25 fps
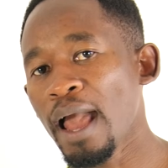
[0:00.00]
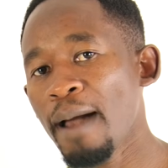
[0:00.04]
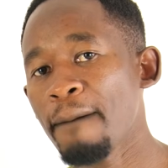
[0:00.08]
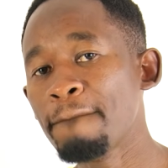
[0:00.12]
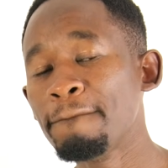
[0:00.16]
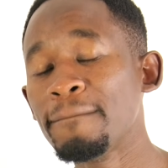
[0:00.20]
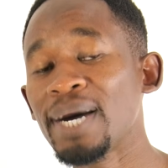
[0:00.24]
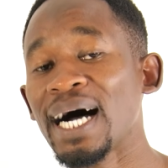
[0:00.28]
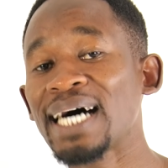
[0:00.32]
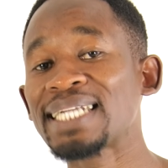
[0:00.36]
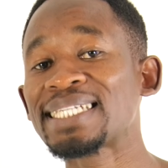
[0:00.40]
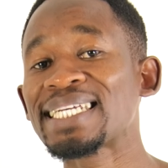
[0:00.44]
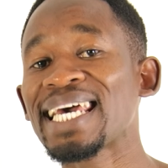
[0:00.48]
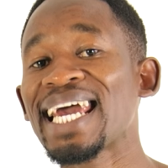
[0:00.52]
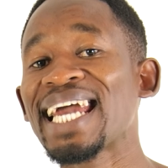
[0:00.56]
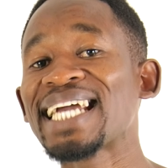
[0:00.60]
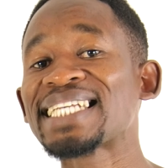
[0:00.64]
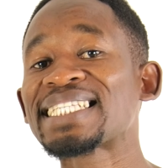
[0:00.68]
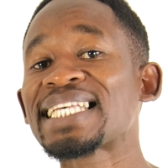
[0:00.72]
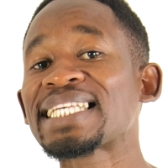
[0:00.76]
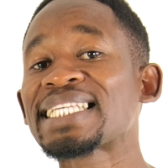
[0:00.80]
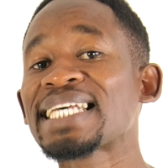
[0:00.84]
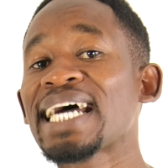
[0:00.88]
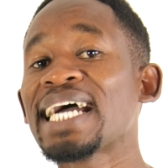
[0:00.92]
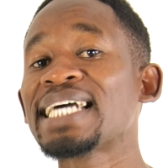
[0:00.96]
But
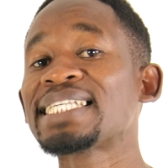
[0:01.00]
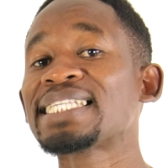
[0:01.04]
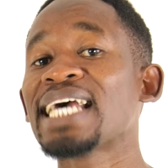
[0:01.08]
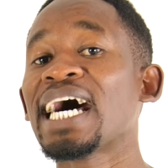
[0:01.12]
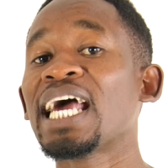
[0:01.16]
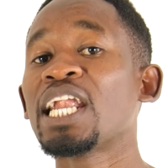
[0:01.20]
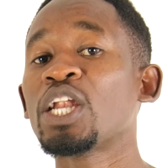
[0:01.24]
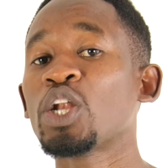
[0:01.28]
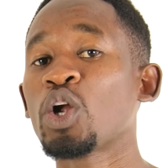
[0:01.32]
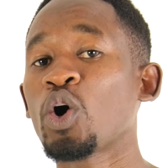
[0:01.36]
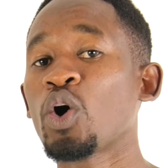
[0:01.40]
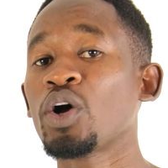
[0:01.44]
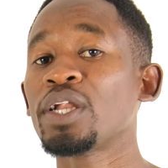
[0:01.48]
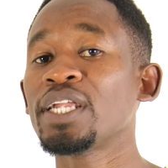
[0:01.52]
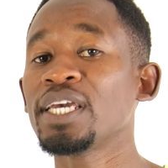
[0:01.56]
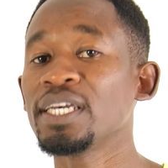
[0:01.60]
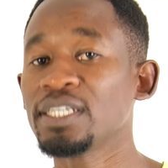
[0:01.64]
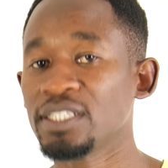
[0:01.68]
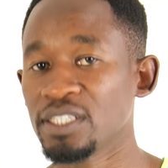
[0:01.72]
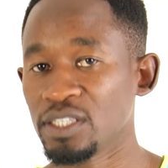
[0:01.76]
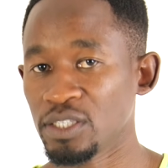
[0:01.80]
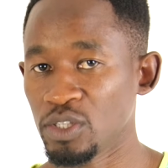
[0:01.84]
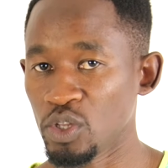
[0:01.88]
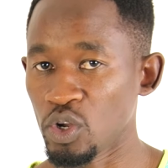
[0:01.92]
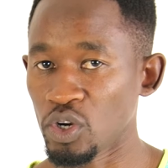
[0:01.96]
exercise alone
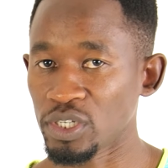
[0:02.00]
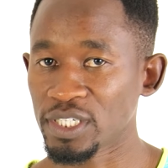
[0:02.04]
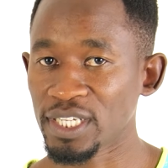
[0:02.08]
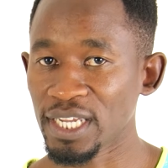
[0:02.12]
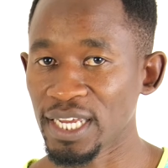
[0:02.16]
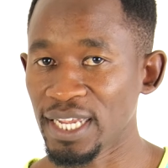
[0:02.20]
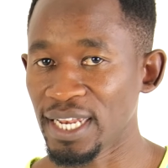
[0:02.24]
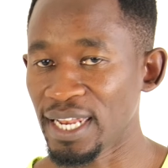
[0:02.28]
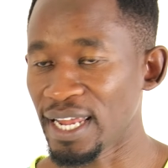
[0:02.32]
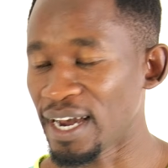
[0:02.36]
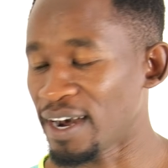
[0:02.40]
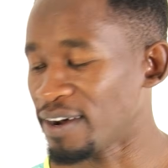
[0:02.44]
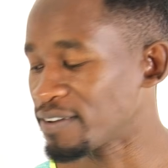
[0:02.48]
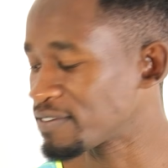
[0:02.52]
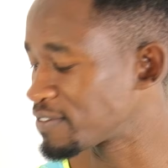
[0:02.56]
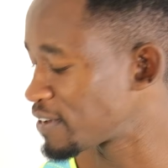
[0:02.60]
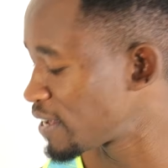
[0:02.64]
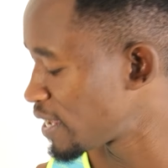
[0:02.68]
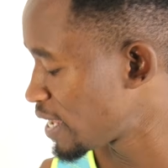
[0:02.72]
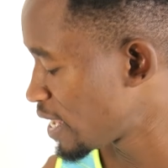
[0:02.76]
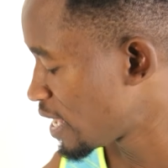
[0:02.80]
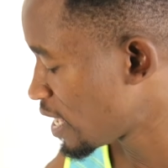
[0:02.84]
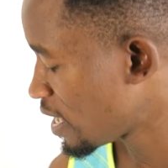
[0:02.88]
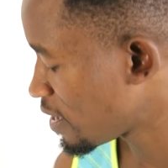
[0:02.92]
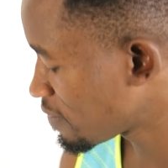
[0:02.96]
is not enough.
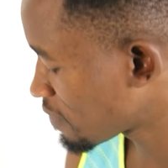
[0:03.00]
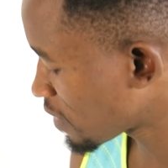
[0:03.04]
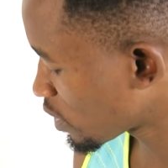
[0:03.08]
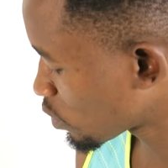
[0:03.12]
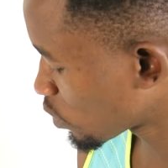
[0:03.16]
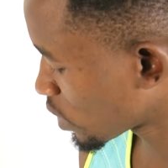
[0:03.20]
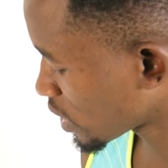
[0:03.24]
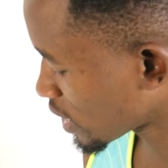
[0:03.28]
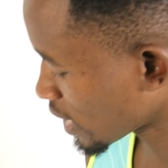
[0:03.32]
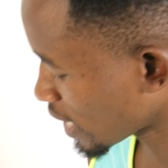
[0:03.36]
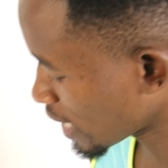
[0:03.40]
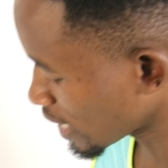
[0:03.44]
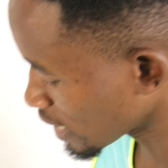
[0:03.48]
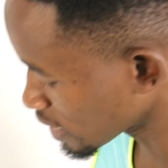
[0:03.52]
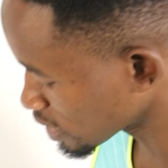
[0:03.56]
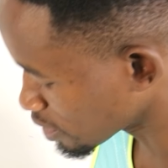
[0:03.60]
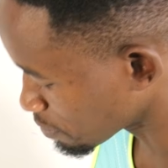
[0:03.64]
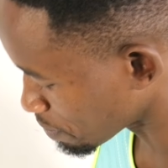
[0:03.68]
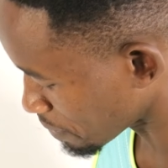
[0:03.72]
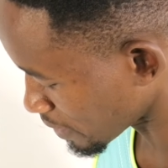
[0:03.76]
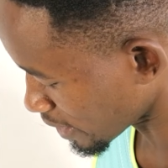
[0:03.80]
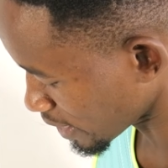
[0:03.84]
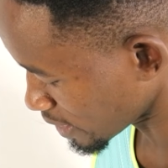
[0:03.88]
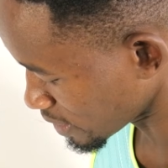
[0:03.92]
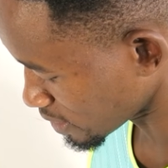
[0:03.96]
Even with hill
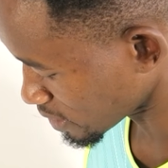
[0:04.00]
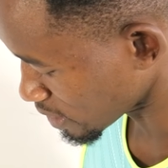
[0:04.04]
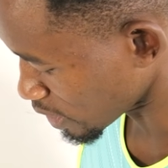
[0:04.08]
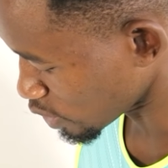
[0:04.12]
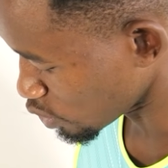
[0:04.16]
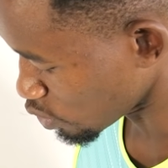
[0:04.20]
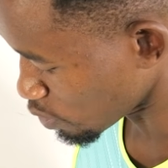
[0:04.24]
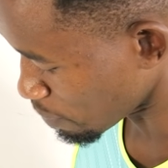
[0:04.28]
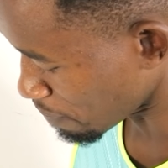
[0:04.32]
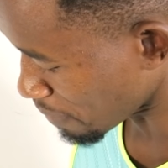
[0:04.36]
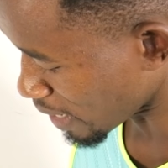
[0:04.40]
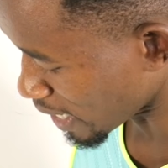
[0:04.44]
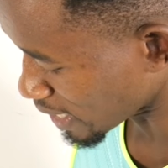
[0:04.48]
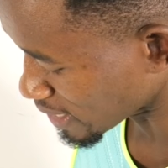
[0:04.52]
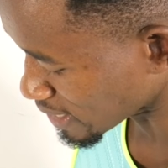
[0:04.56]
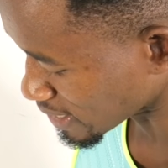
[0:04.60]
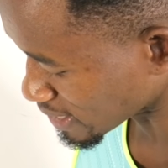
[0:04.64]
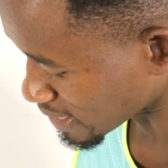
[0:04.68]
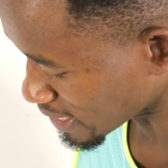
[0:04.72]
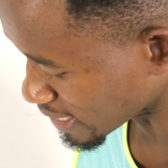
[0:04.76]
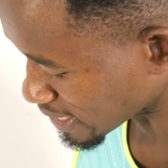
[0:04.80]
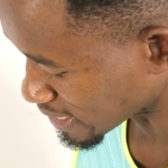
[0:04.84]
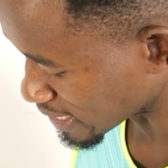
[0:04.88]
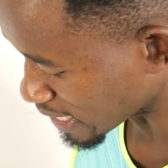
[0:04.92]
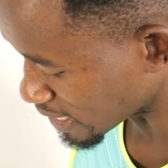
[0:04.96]
sprints, you burn
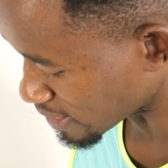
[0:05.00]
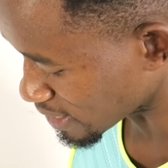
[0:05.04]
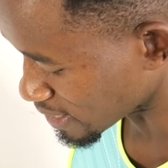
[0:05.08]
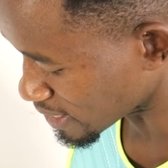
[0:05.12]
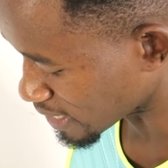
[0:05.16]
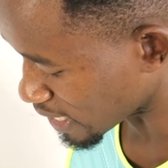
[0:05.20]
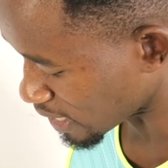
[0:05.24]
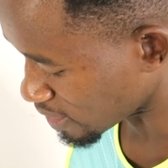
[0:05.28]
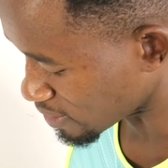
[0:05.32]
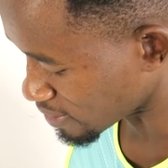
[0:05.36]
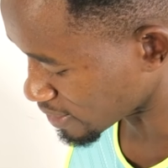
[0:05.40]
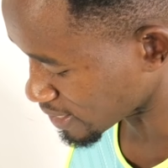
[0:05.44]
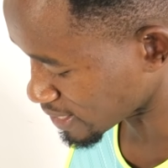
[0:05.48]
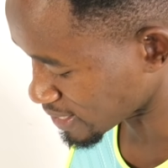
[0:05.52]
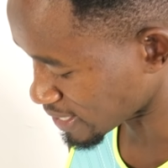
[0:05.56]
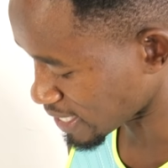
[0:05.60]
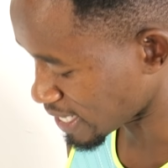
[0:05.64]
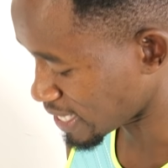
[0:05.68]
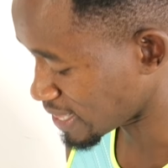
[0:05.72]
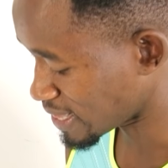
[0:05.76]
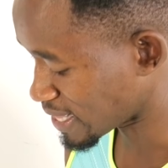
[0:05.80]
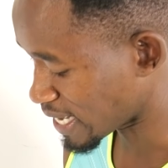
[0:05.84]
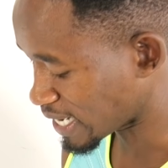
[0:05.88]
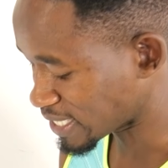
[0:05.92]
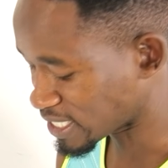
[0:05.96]
600 calories
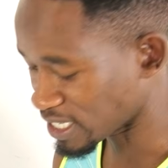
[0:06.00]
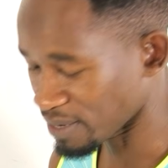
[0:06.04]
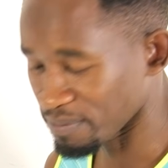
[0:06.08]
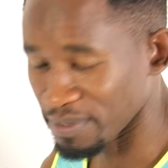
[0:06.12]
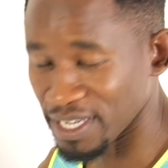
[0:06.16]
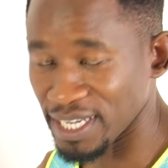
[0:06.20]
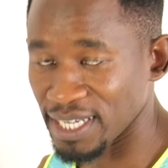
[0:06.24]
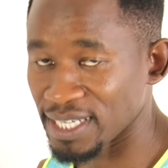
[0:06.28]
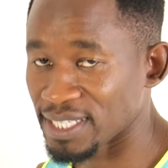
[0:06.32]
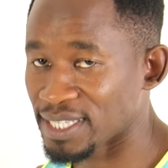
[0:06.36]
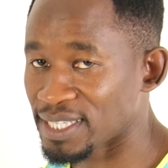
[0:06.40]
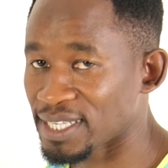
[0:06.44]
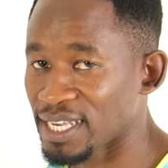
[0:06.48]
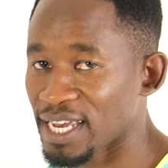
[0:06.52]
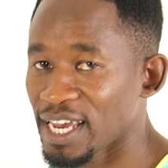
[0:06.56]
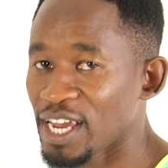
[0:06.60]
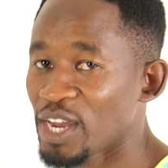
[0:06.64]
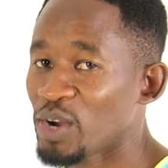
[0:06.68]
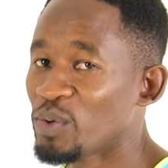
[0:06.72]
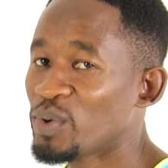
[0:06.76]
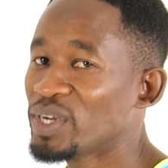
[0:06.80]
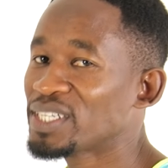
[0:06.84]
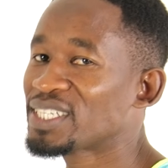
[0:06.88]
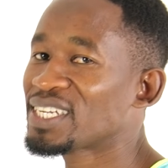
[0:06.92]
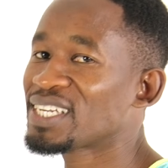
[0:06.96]
in 30 minutes,
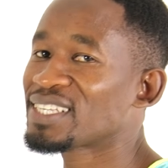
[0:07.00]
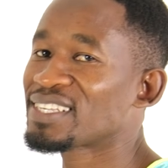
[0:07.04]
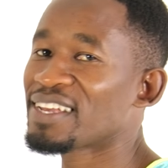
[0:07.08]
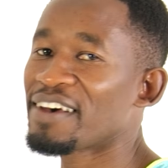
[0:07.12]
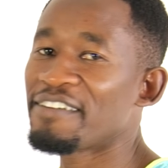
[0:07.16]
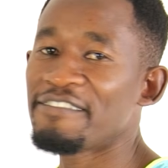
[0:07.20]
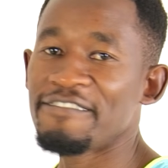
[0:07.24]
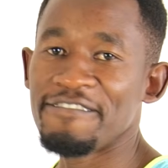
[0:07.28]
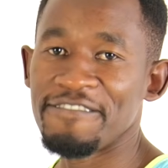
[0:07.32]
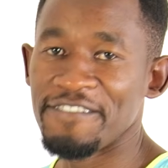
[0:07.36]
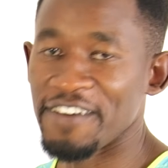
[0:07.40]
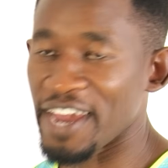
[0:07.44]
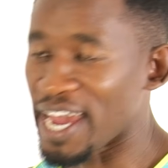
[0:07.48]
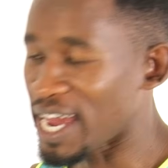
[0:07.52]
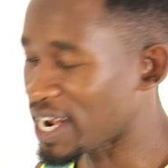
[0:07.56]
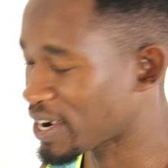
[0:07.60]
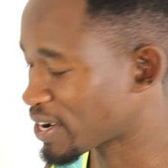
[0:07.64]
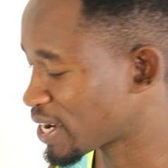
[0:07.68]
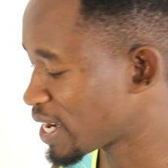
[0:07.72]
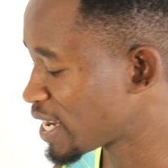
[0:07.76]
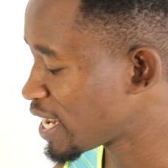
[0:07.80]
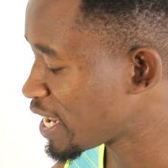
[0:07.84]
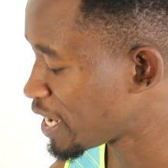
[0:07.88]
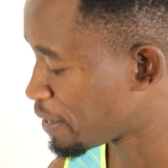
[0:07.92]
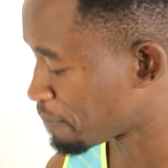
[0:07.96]
which is
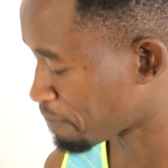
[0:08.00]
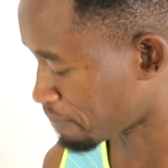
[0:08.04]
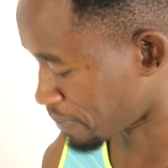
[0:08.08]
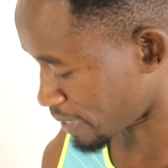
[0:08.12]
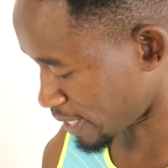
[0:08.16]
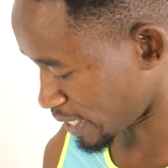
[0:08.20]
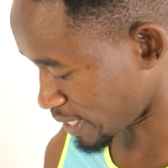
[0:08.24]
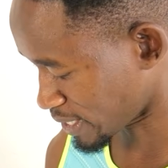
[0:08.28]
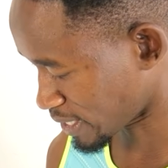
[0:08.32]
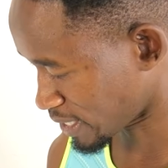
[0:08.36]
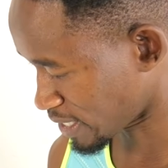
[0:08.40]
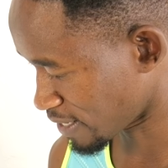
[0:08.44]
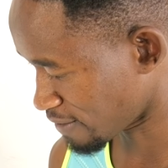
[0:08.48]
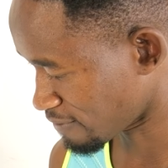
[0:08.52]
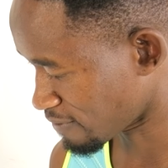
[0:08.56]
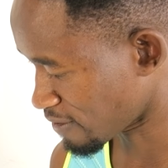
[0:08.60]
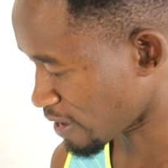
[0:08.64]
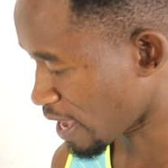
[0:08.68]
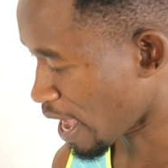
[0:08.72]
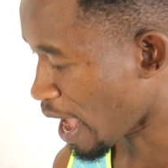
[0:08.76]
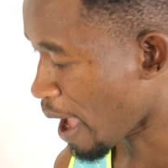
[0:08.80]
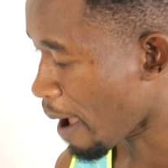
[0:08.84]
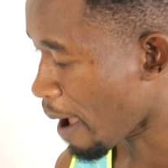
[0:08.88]
very impressive.